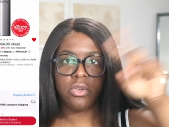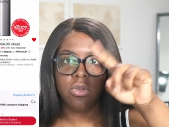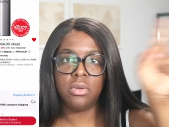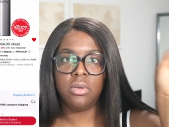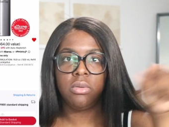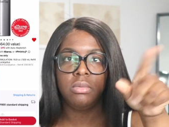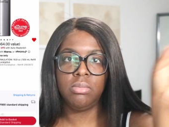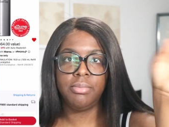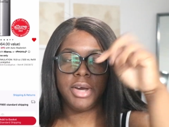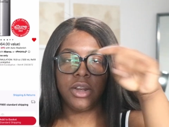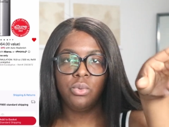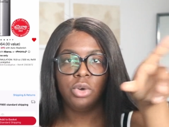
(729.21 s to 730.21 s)
the
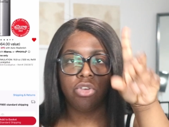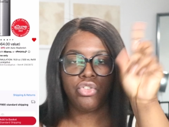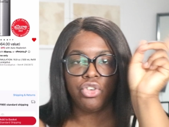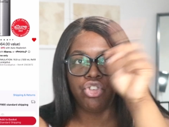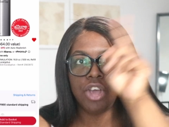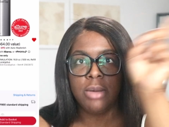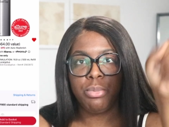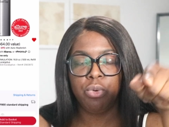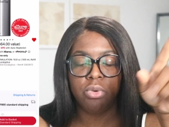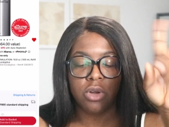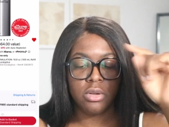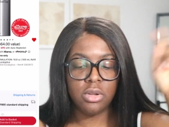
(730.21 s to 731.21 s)
body wash and
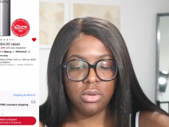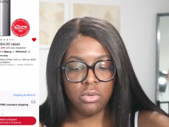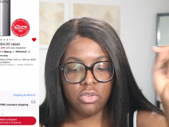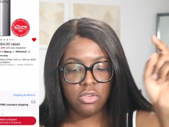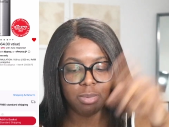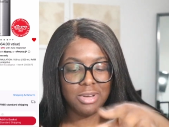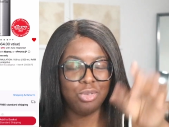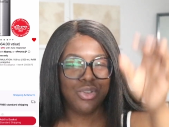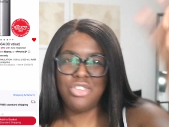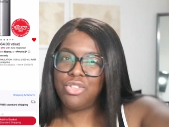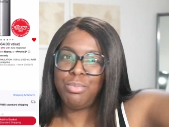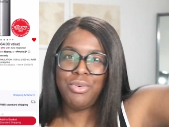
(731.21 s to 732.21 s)
shampoo and all the suspenders.
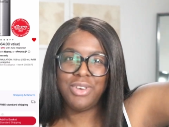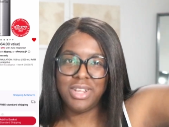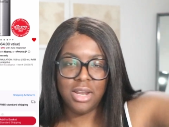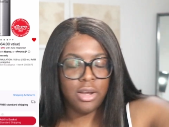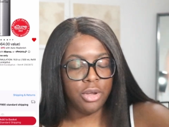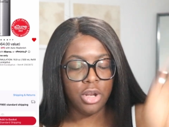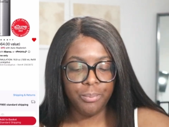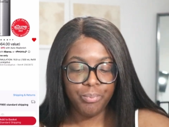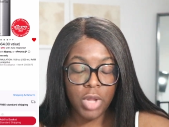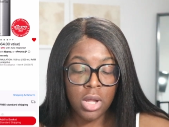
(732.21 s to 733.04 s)
I'll just pour it in there, you know?